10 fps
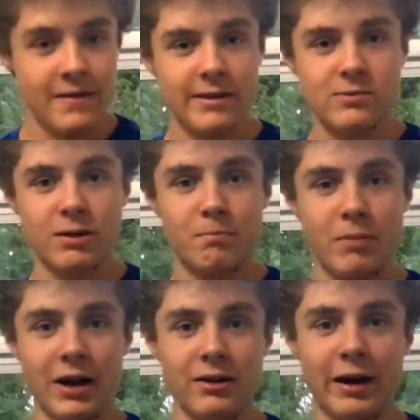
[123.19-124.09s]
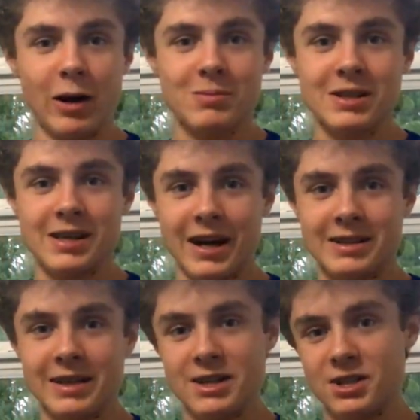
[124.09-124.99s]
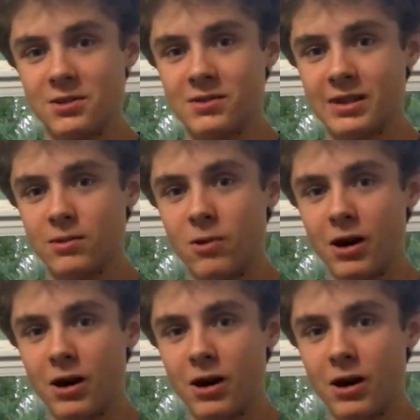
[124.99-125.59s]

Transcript: This would better help detect issues in the